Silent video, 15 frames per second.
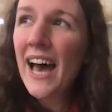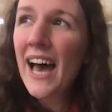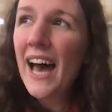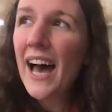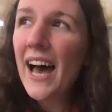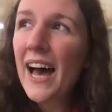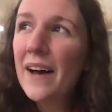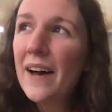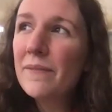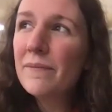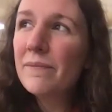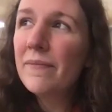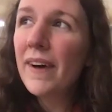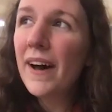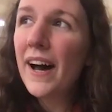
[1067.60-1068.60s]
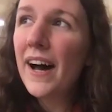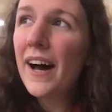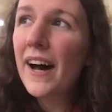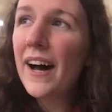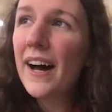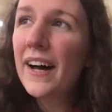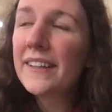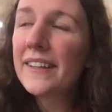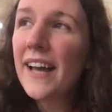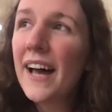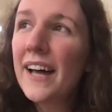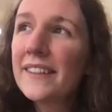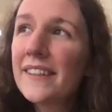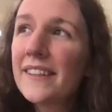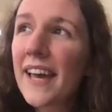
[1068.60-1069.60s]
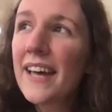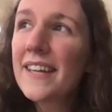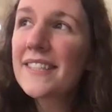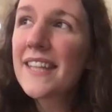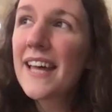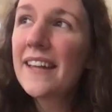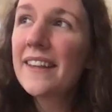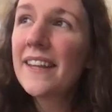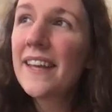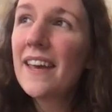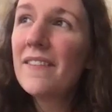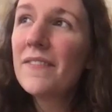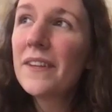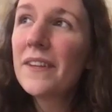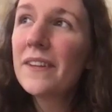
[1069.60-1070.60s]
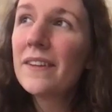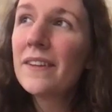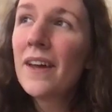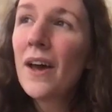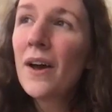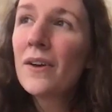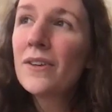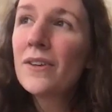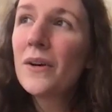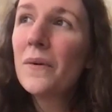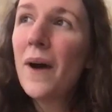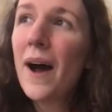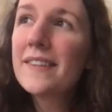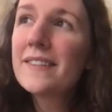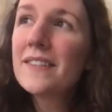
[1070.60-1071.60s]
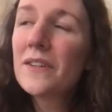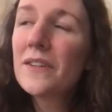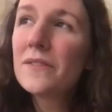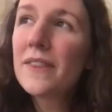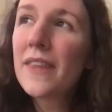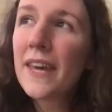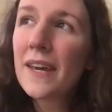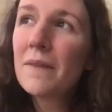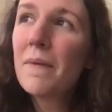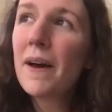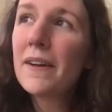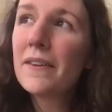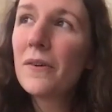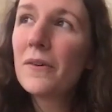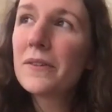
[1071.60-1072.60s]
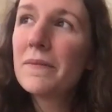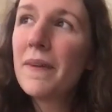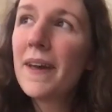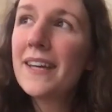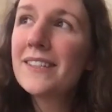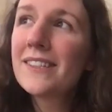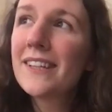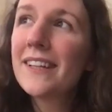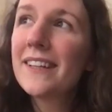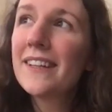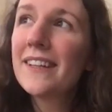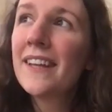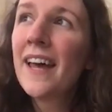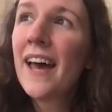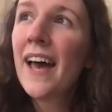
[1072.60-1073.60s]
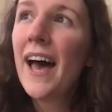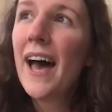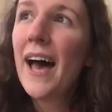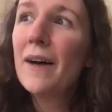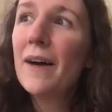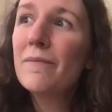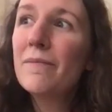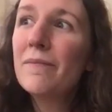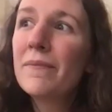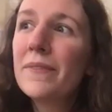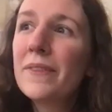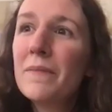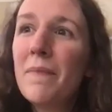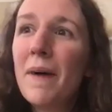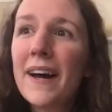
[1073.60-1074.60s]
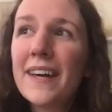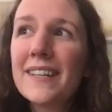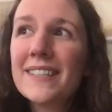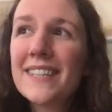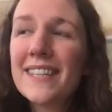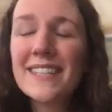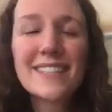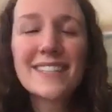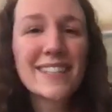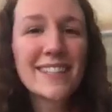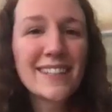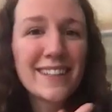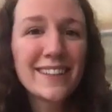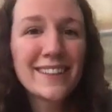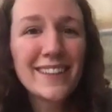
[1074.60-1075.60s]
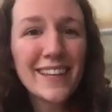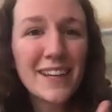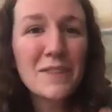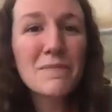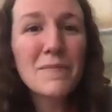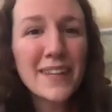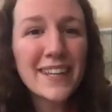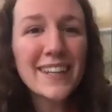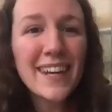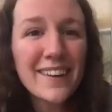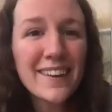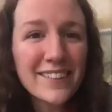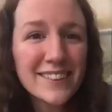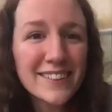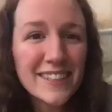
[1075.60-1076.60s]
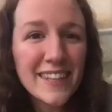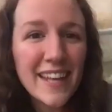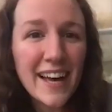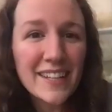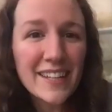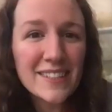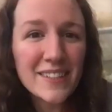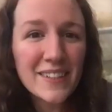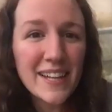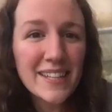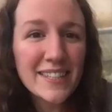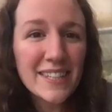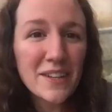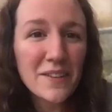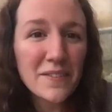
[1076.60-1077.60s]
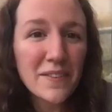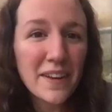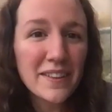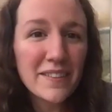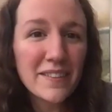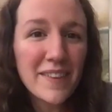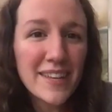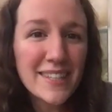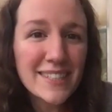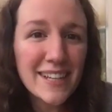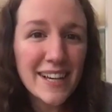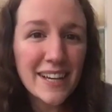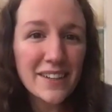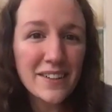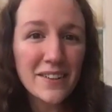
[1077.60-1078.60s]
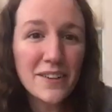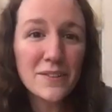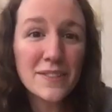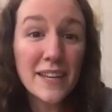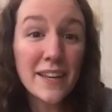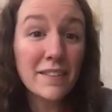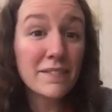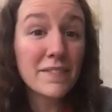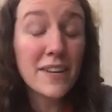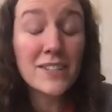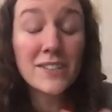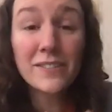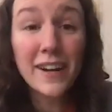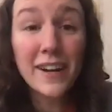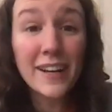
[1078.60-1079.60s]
And I guess then even, you know, as you think about automation, the biases that can be inherent in that. So let's say you've got an investigator using facial